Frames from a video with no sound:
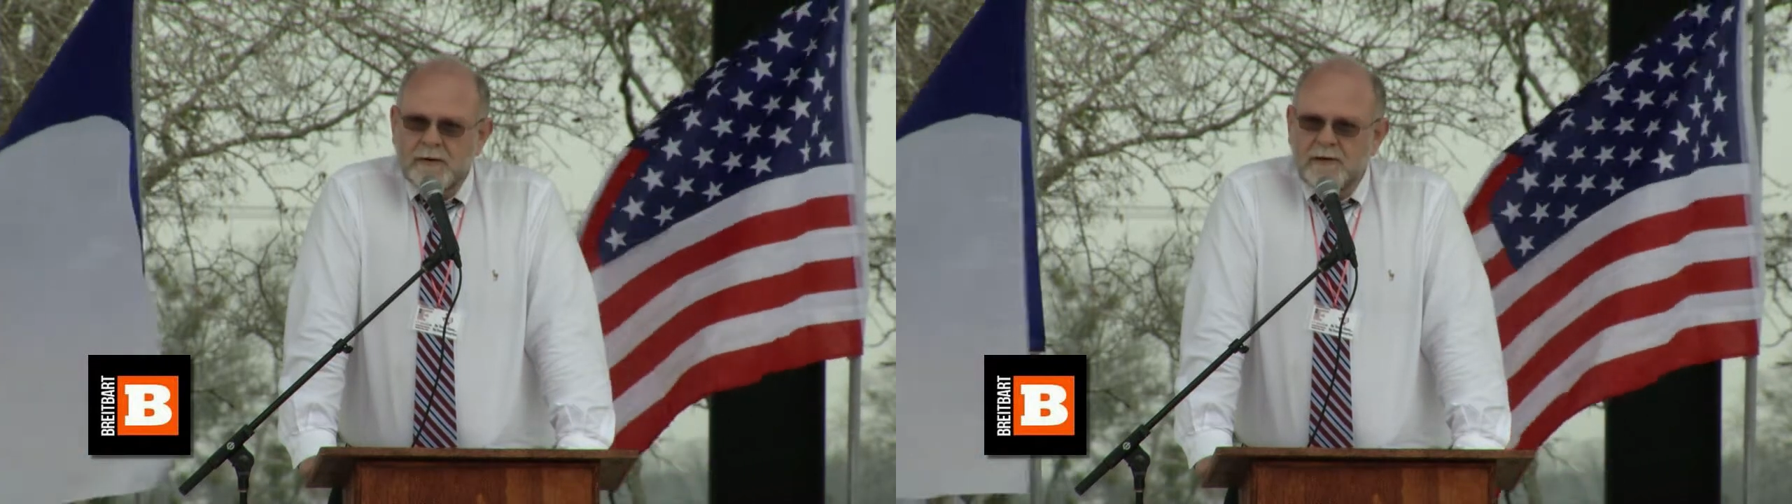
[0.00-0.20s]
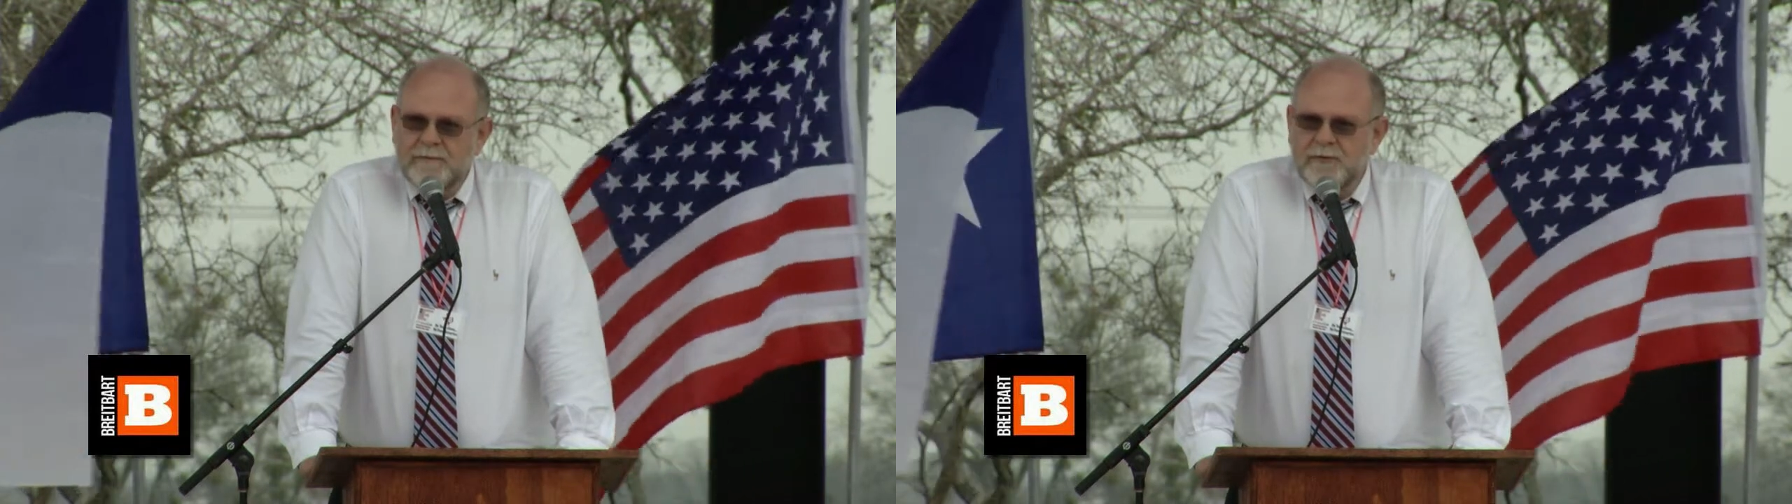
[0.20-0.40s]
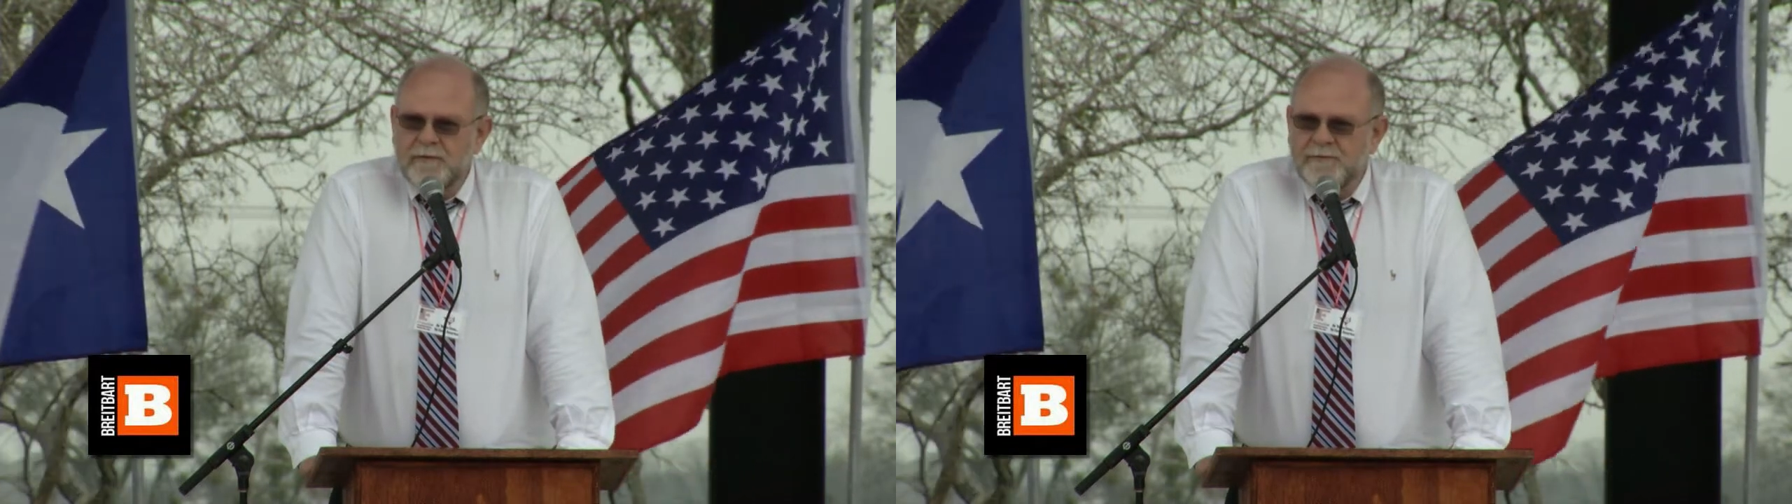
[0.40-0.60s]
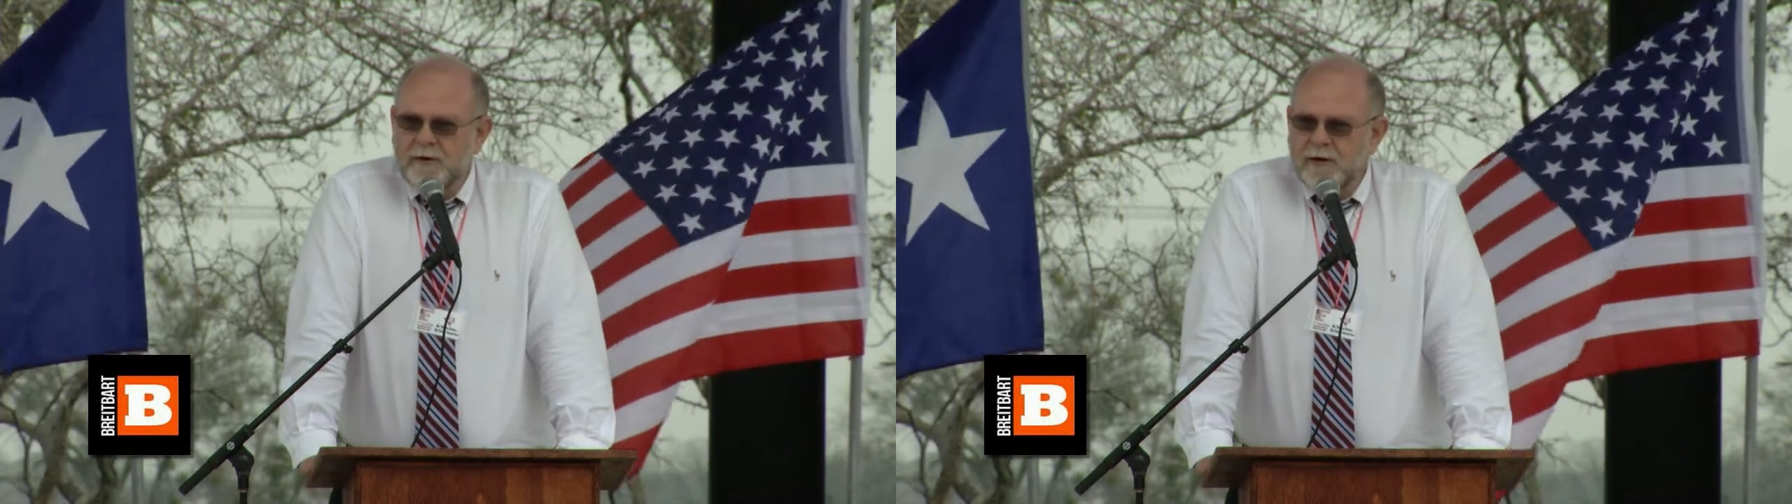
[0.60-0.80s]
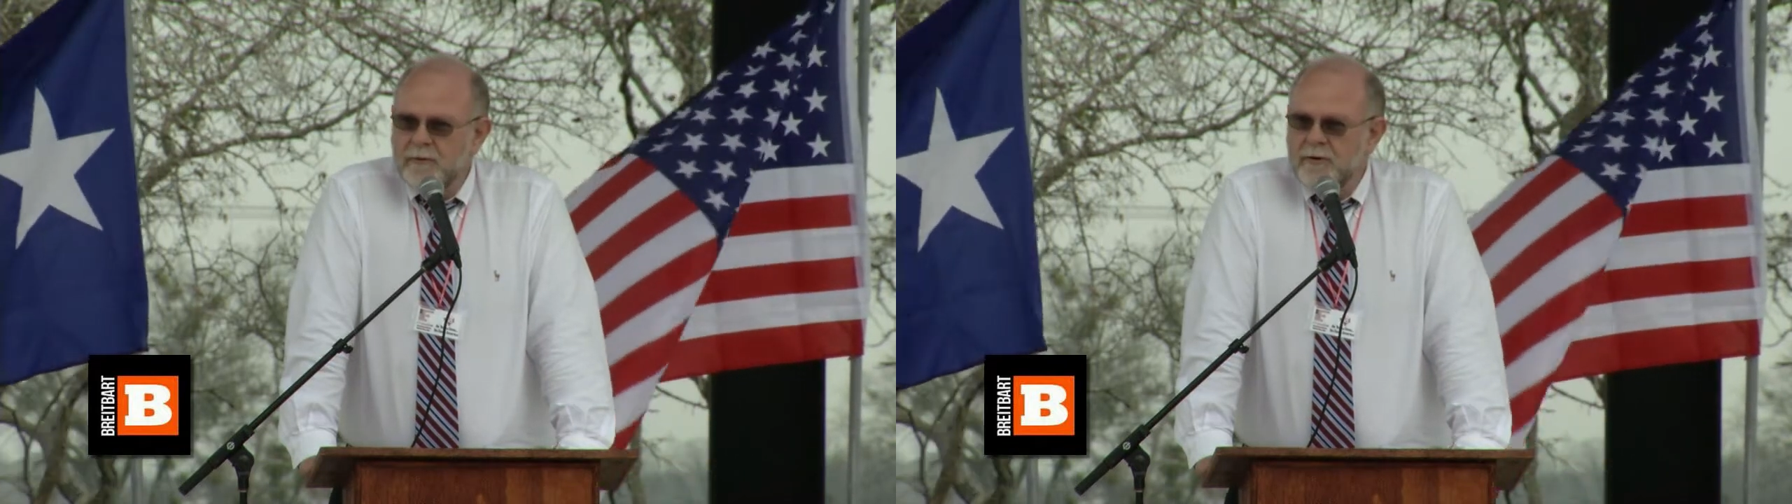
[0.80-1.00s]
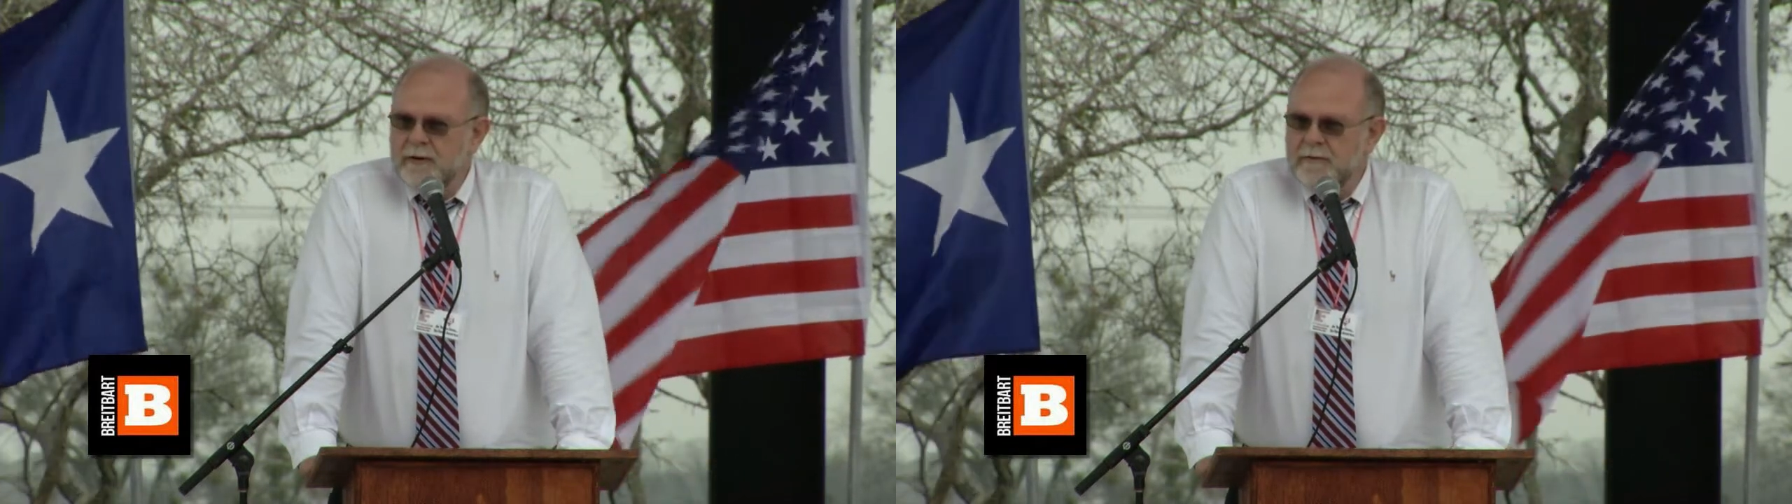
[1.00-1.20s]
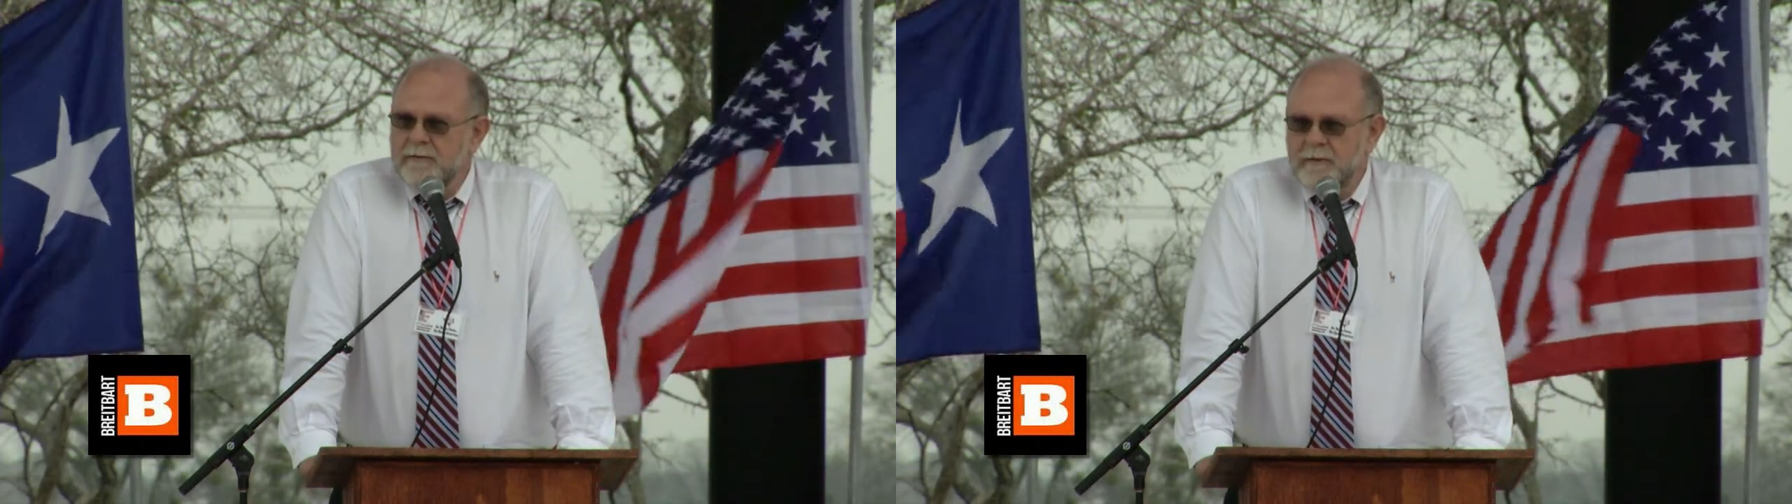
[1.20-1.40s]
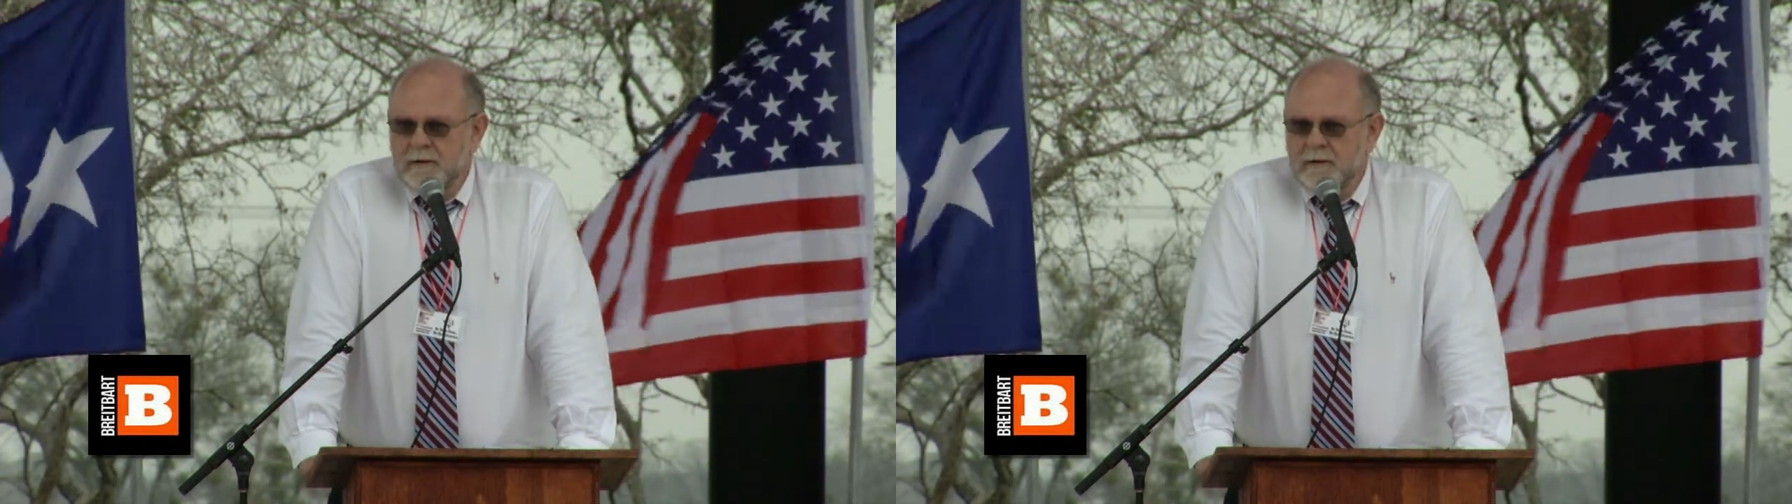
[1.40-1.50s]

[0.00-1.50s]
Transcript: If you're a farmer and